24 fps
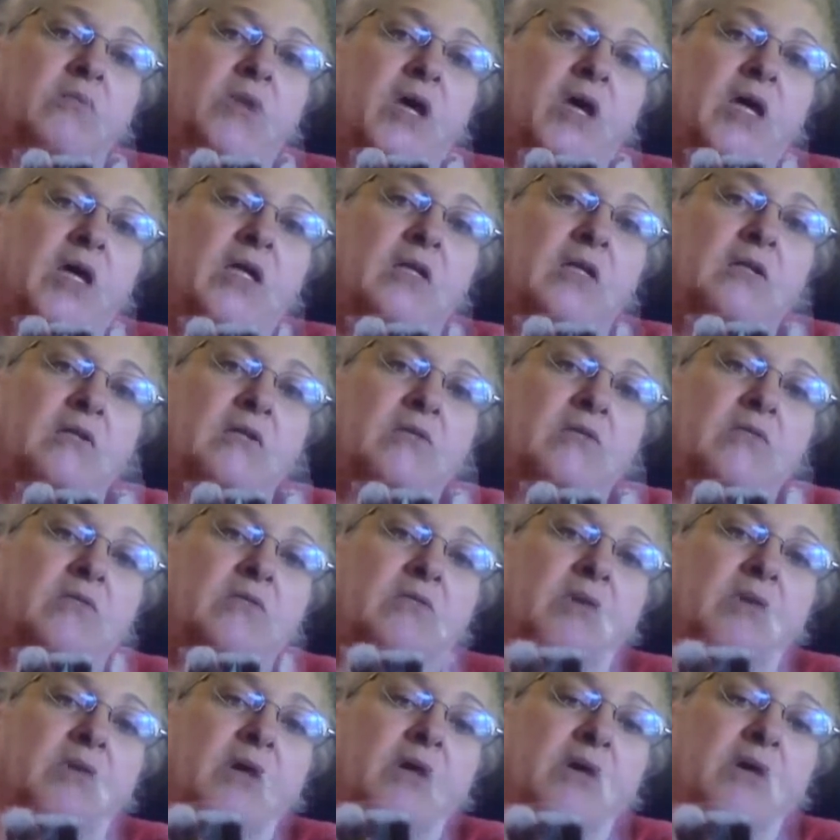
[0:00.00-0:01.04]
nice,
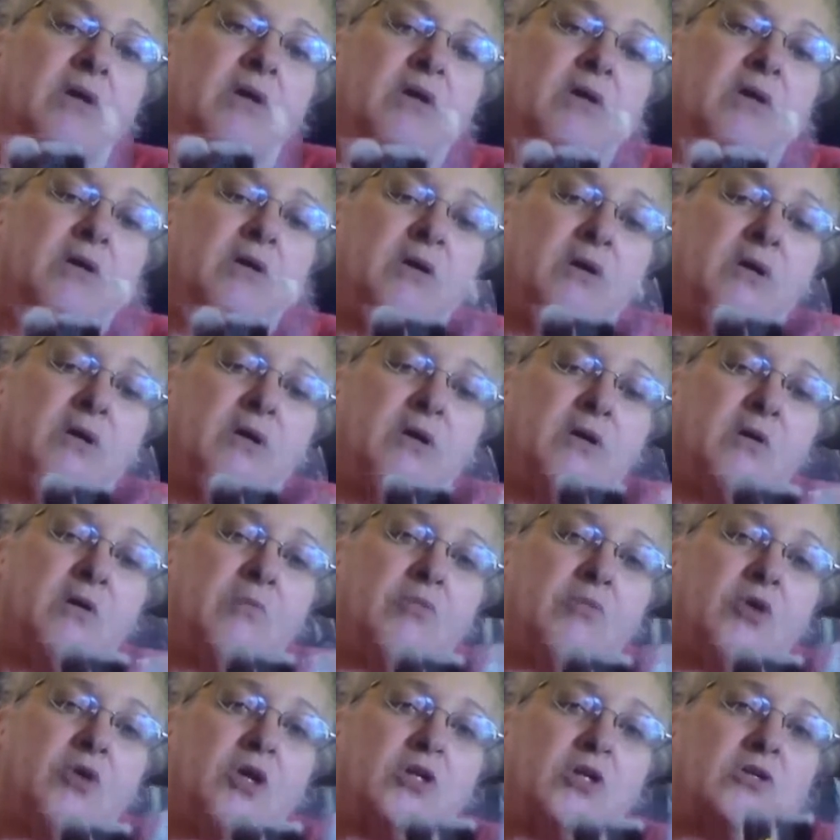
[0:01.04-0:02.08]
uh,
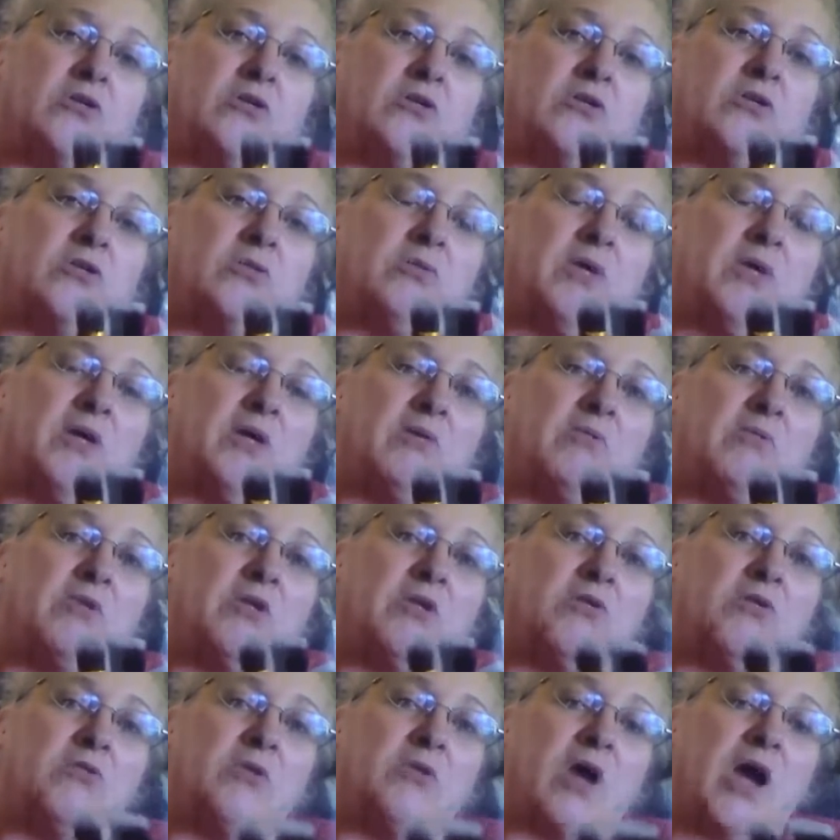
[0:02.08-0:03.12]
brushes to be able to
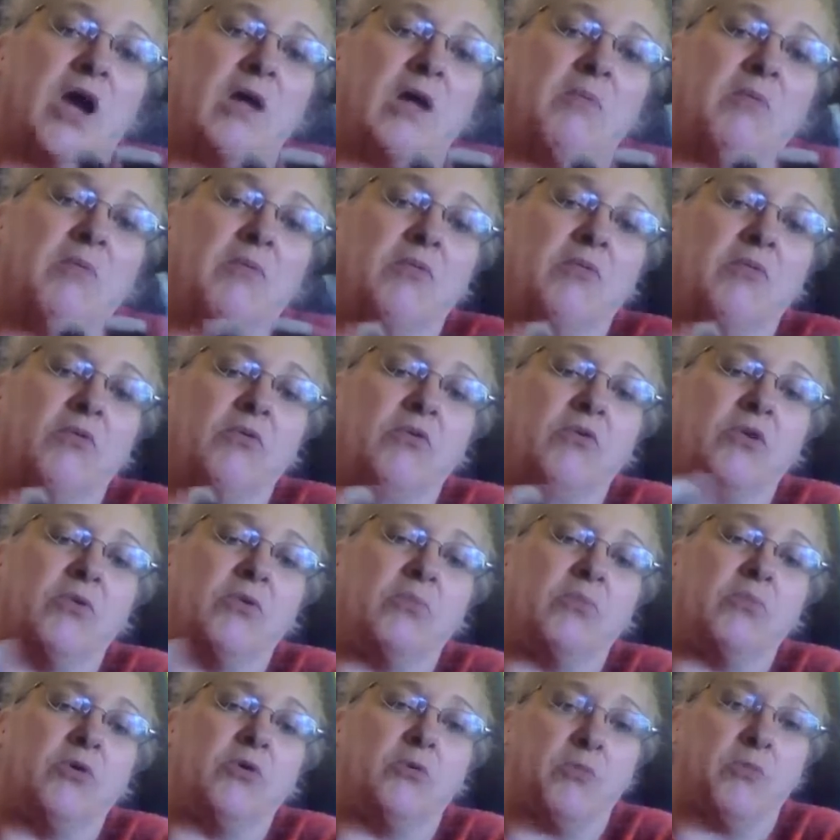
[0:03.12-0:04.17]
use. I prefer to
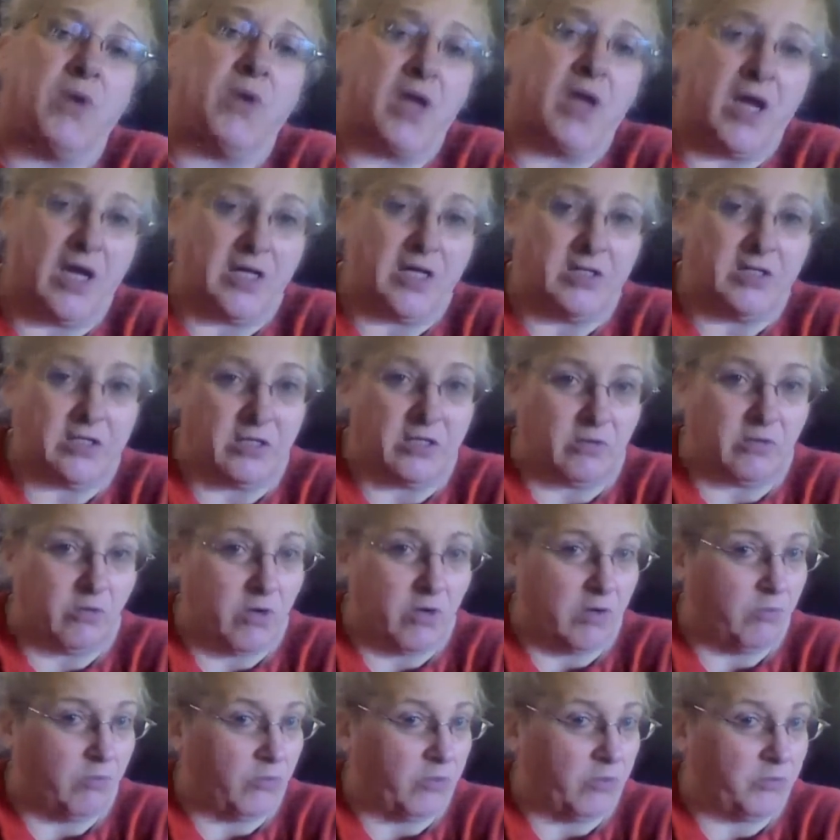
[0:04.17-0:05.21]
put my eyeshadow
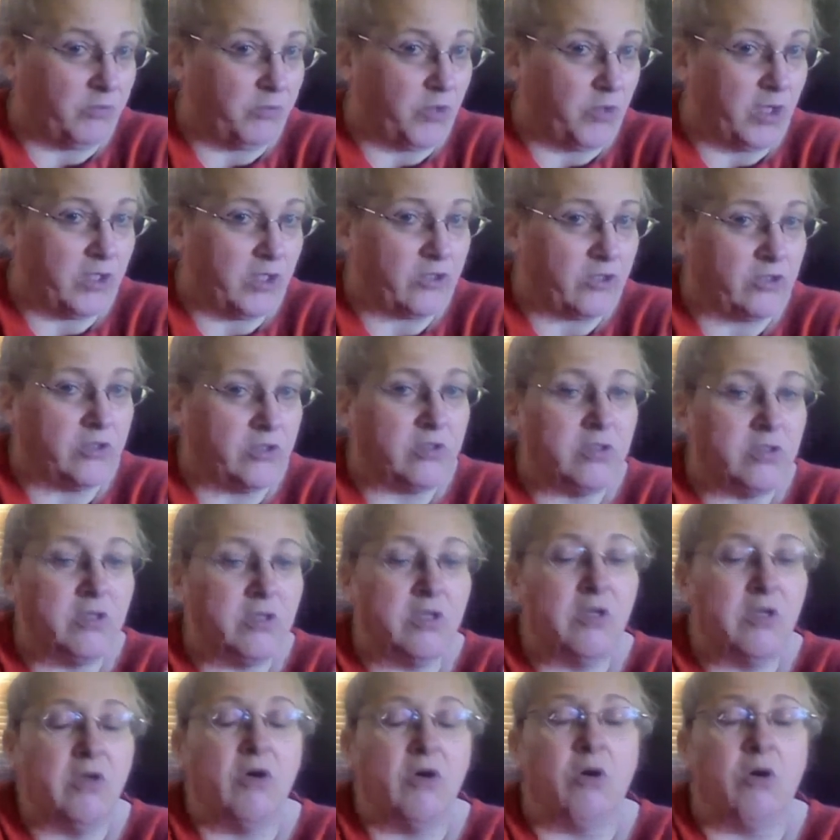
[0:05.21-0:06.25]
on with brushes
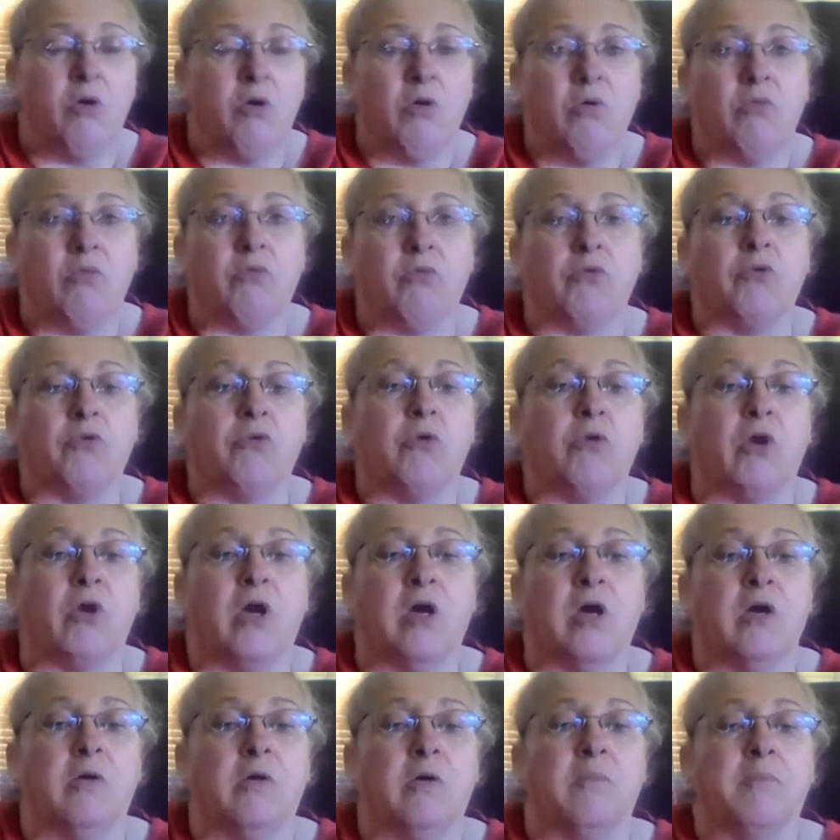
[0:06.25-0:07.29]
over,
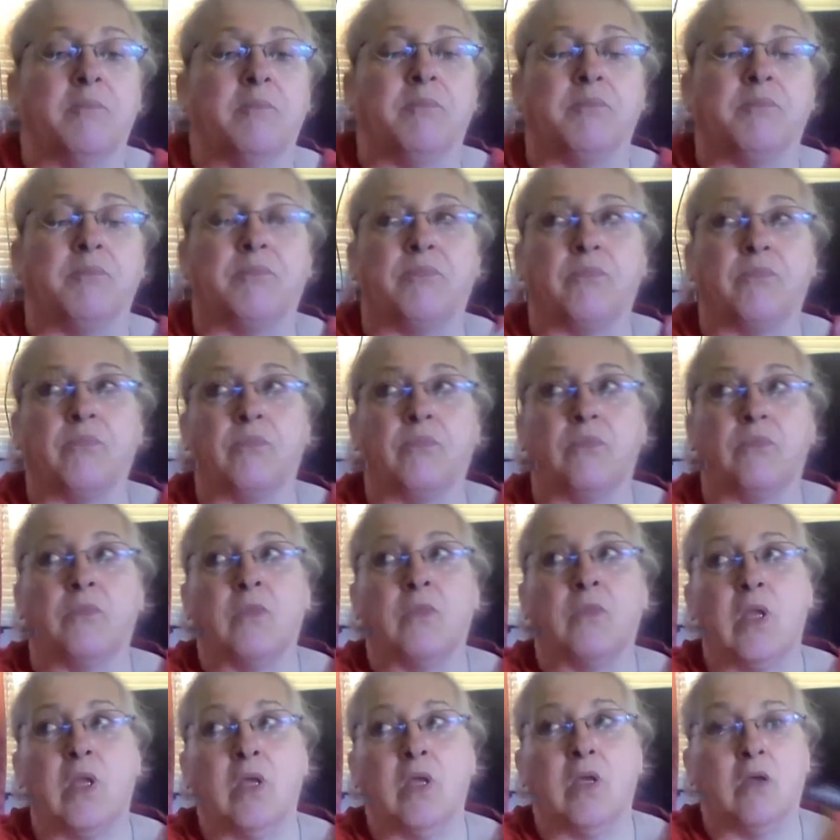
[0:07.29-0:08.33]
um,
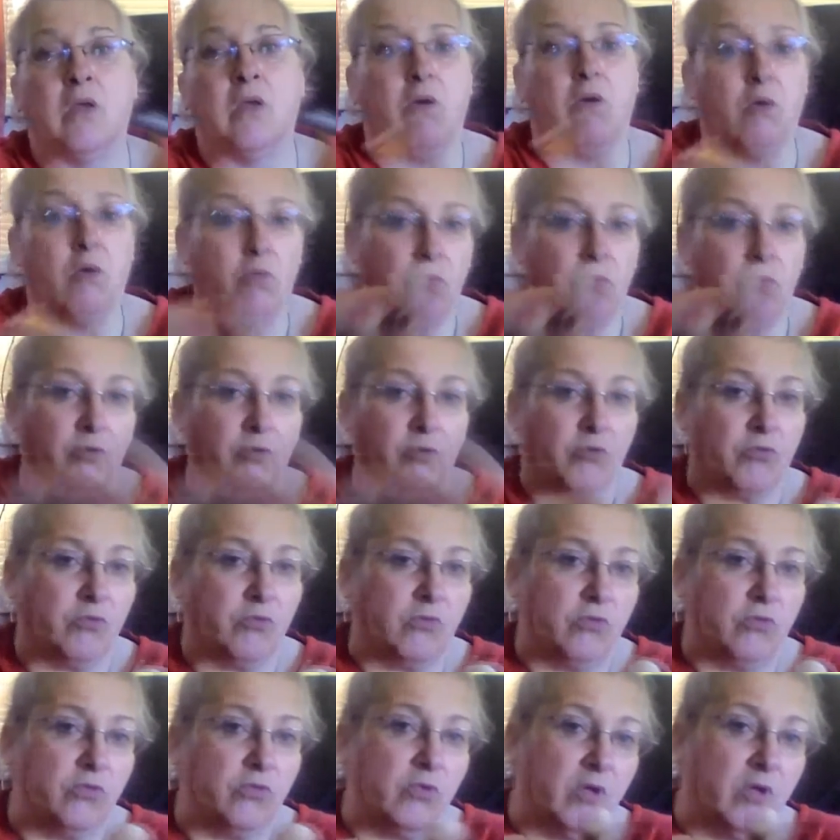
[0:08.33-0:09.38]
over,
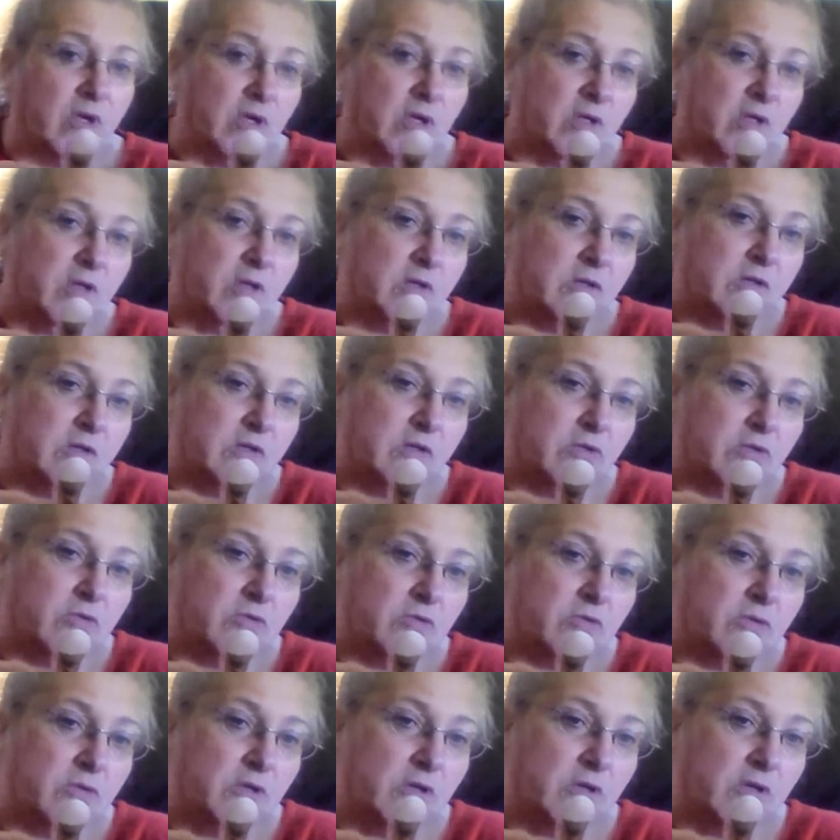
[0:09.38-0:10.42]
uh, the,
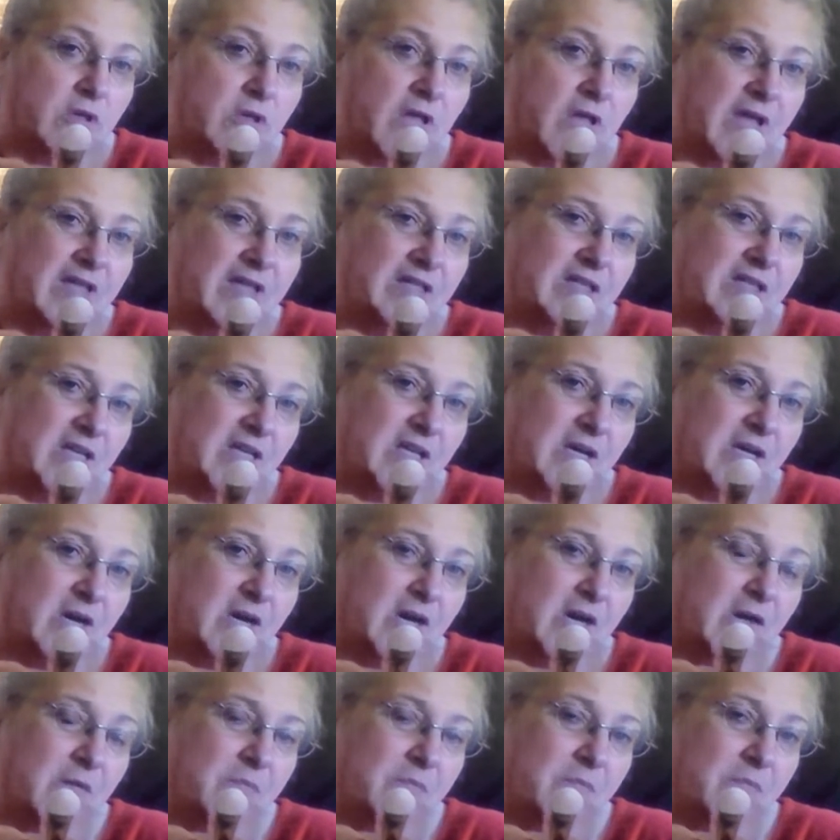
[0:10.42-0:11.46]
the classic,
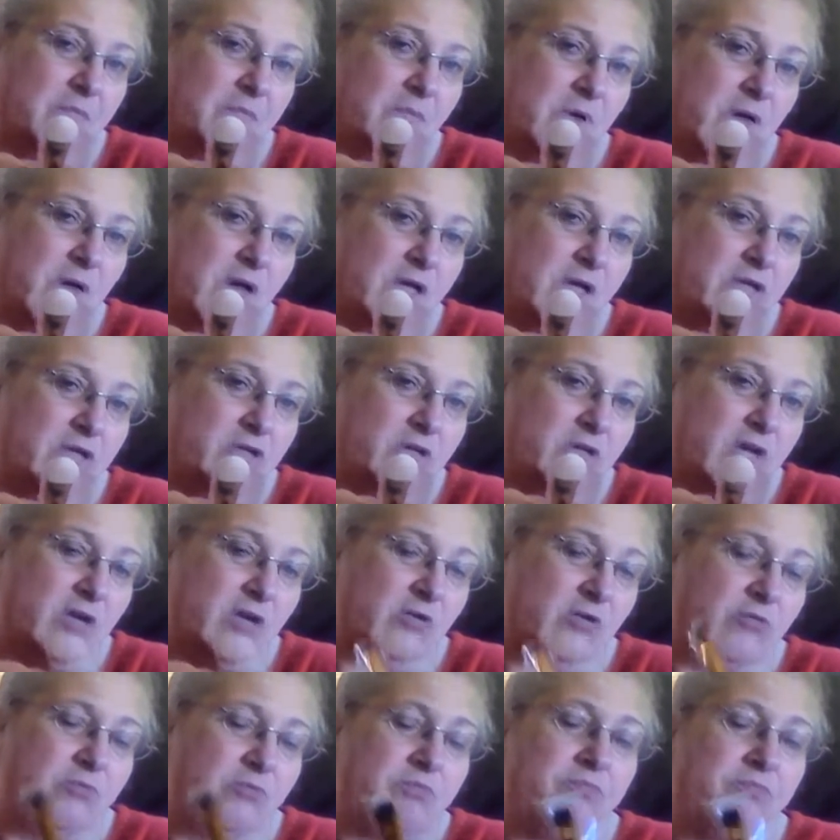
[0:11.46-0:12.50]
um,
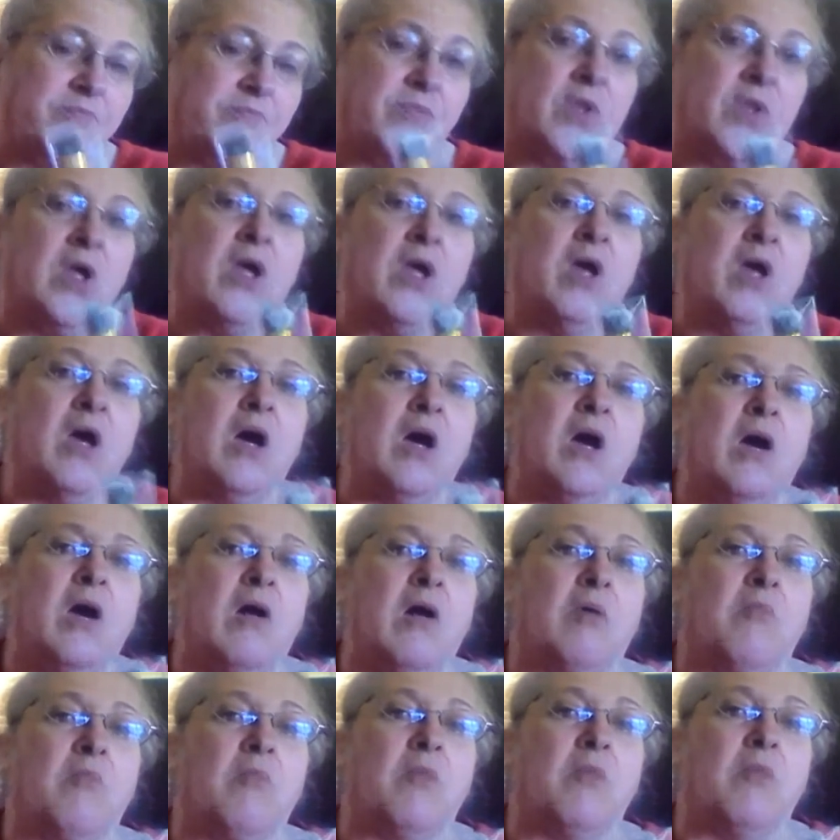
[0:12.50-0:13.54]
eyeshadow.
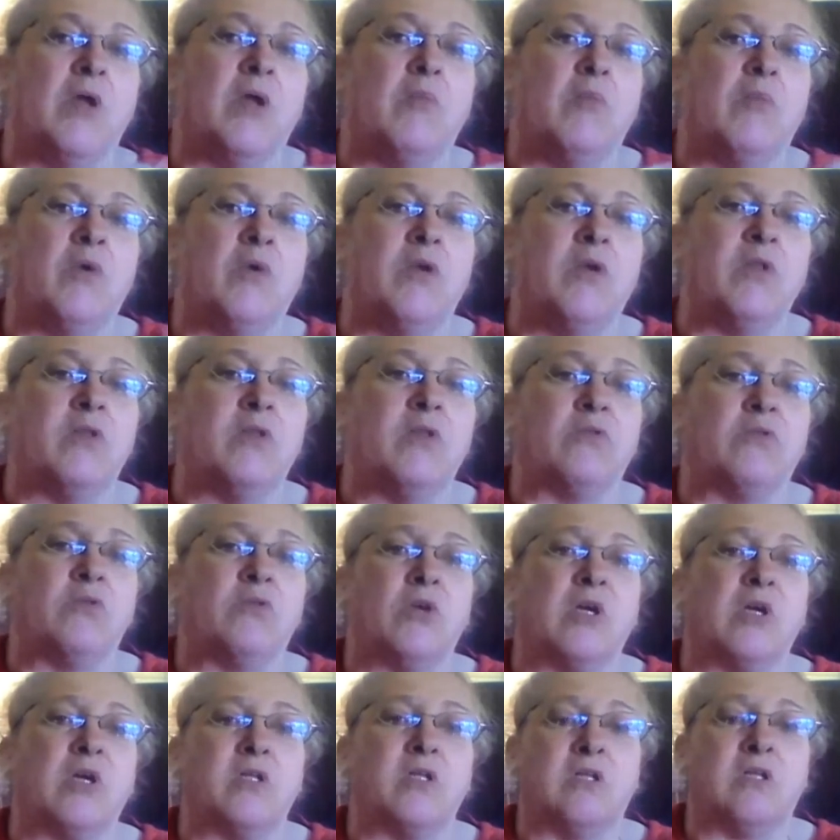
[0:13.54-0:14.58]
Um, and one of the
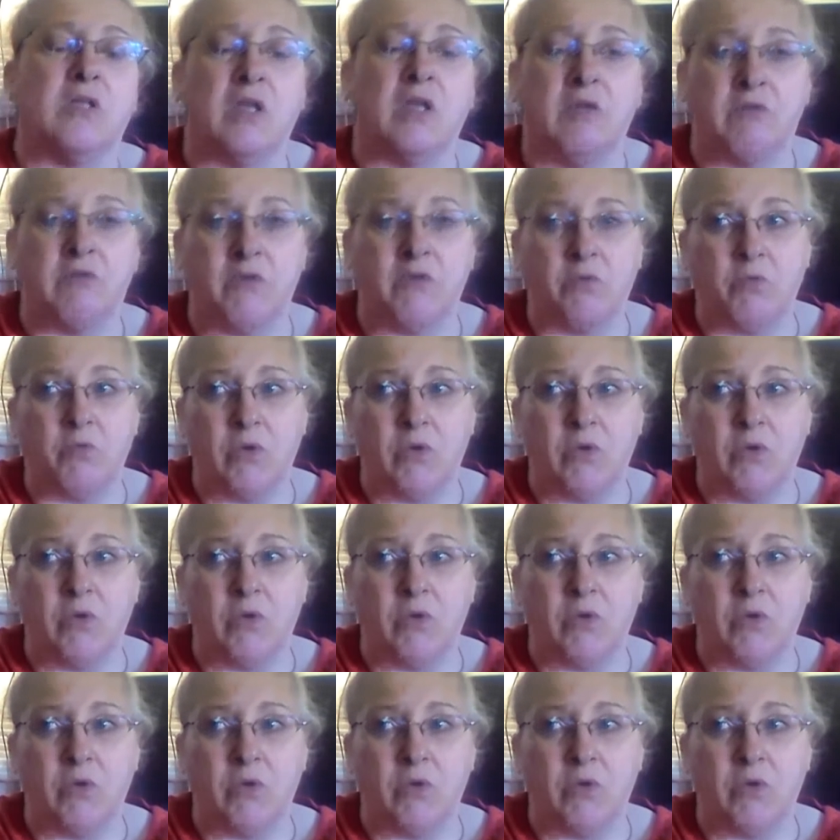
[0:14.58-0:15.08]
tricks, if you